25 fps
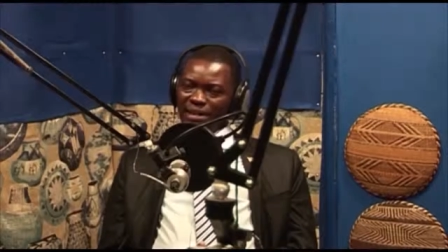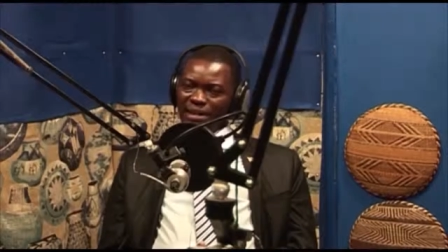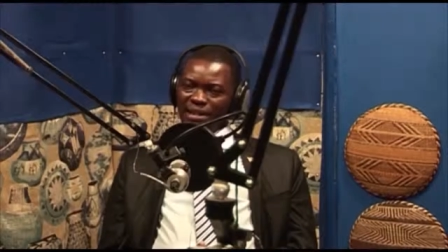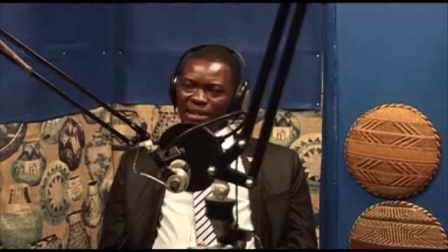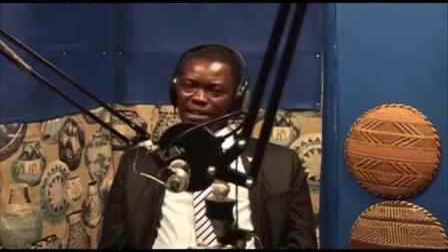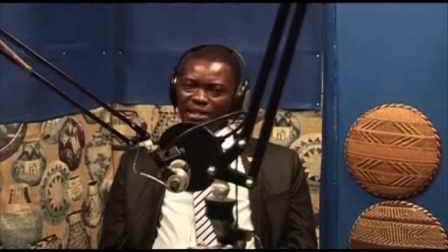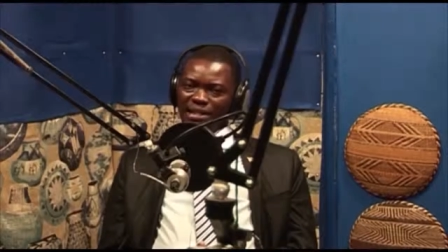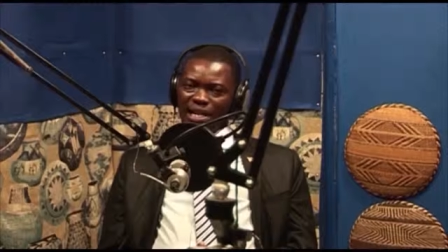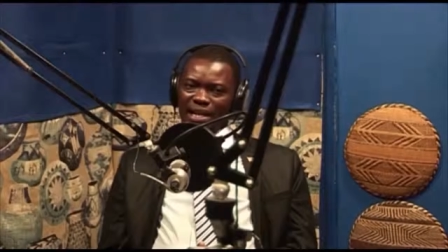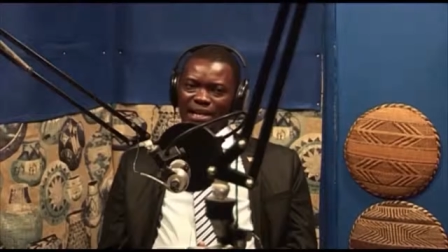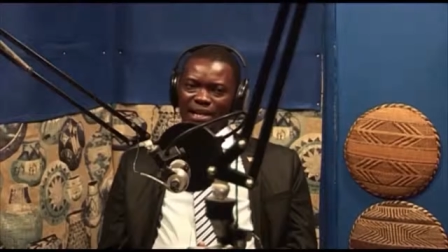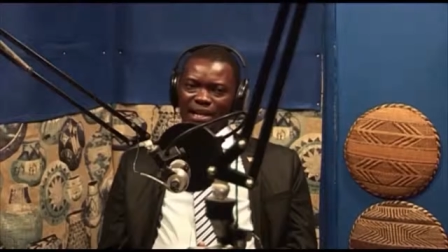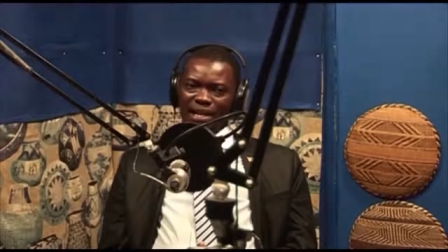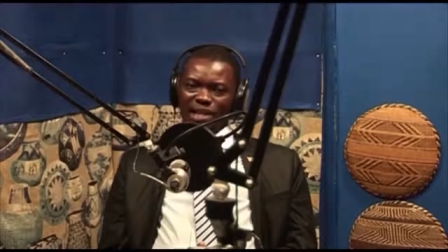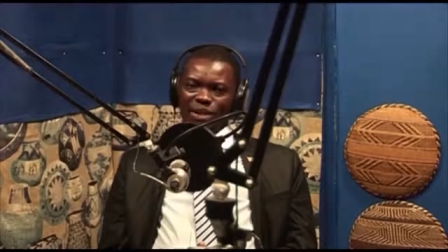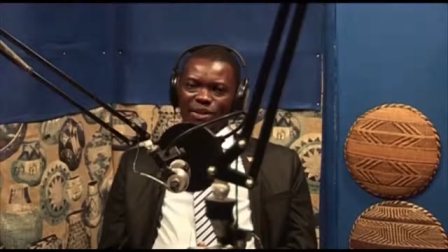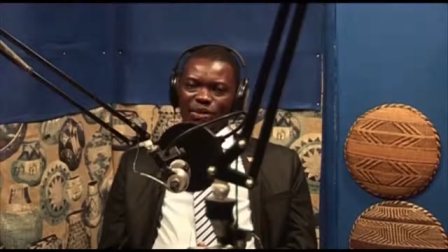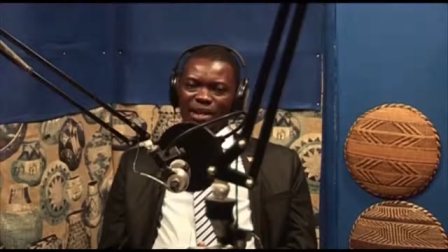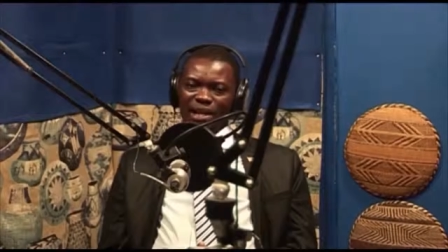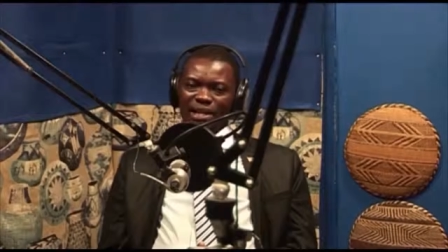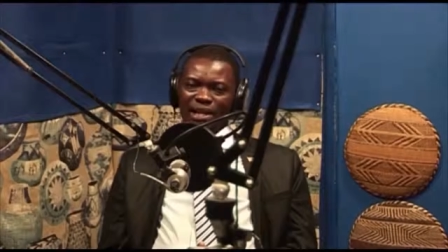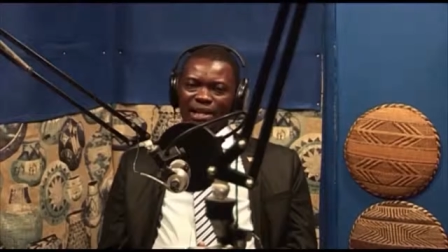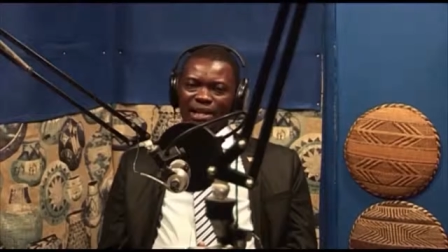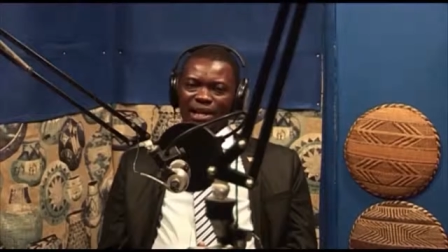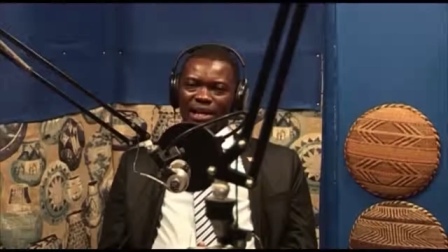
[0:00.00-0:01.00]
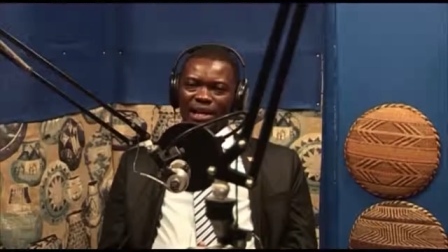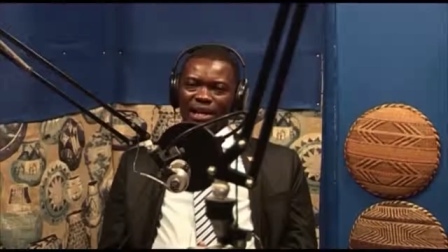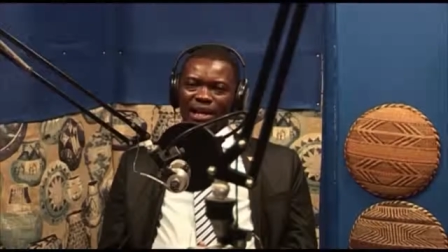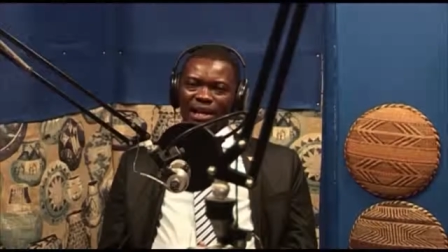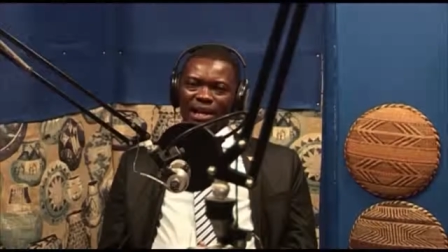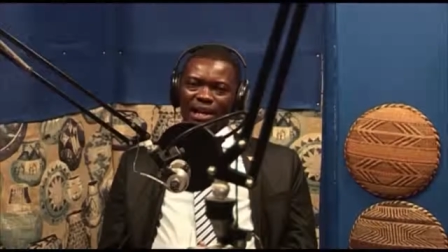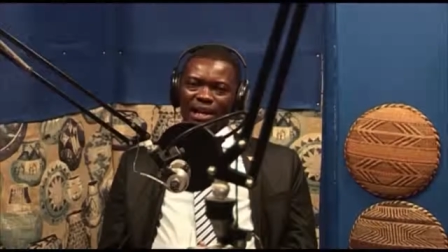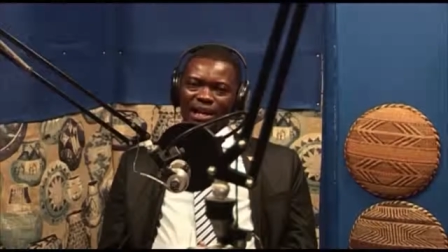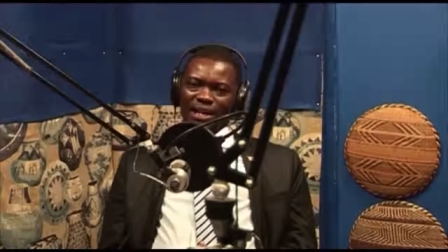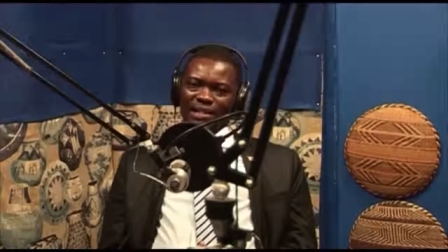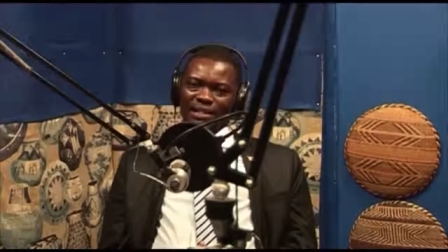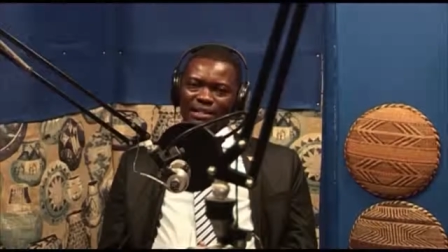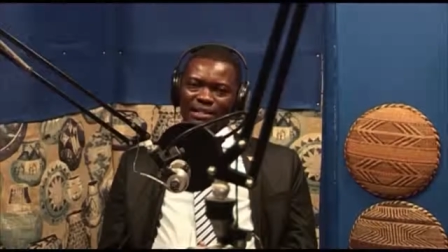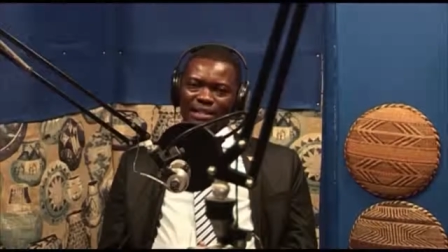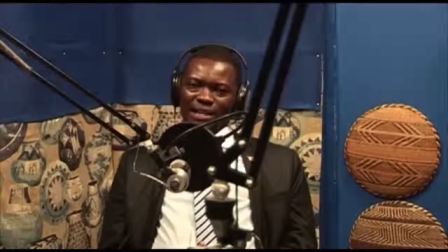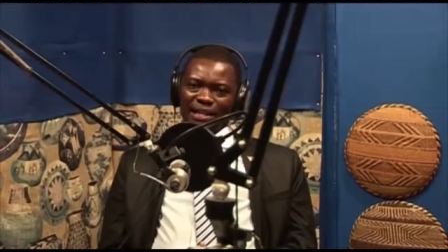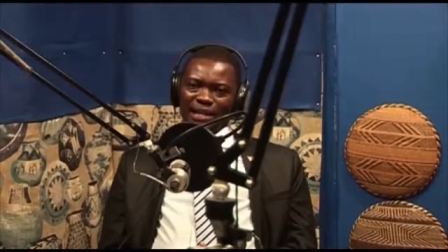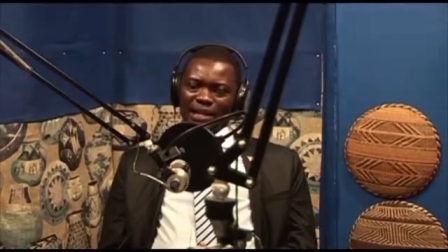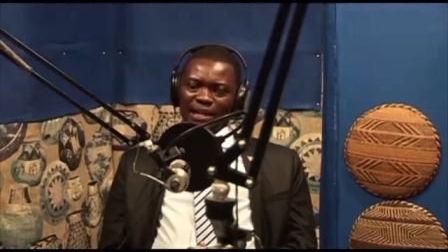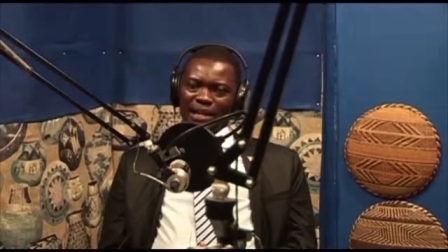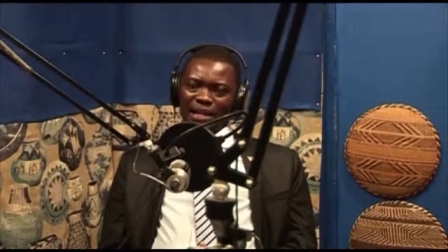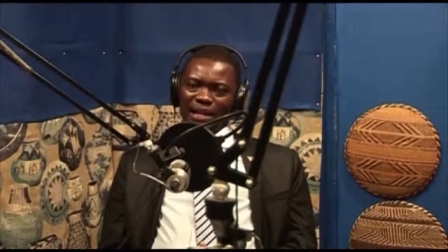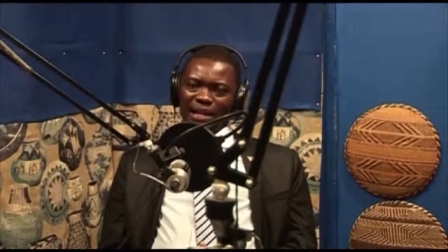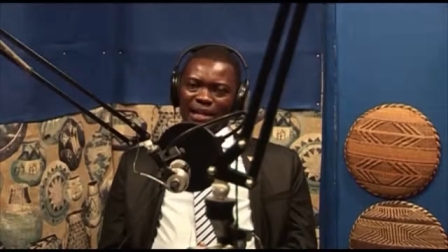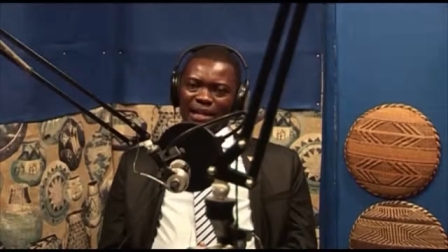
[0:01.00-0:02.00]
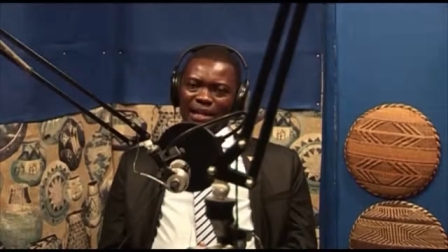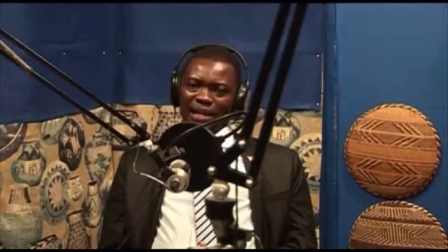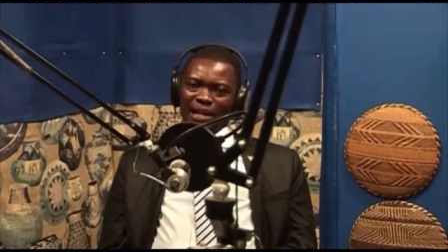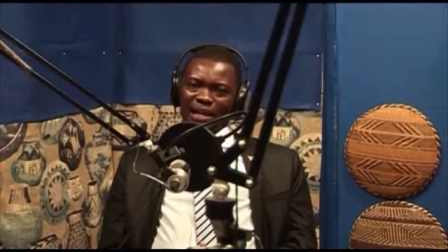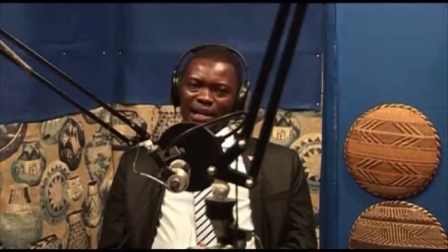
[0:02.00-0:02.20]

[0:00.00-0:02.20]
each other equally and